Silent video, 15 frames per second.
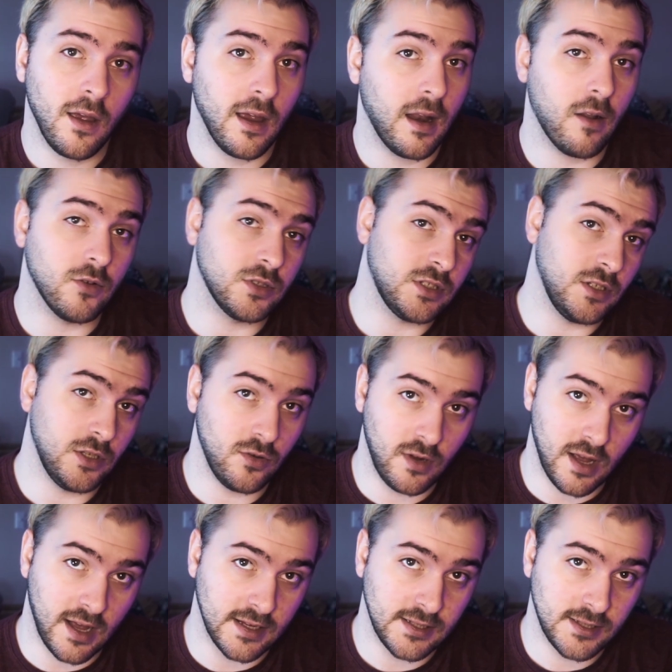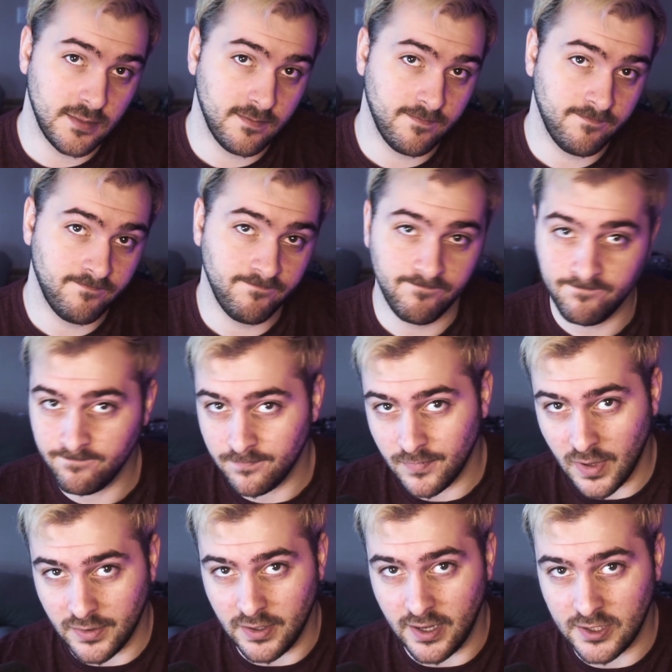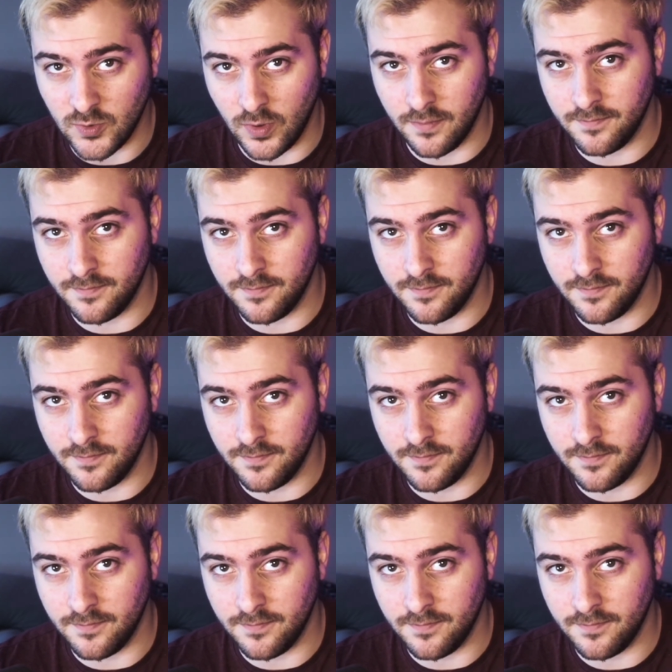And I will see you guys in the next one.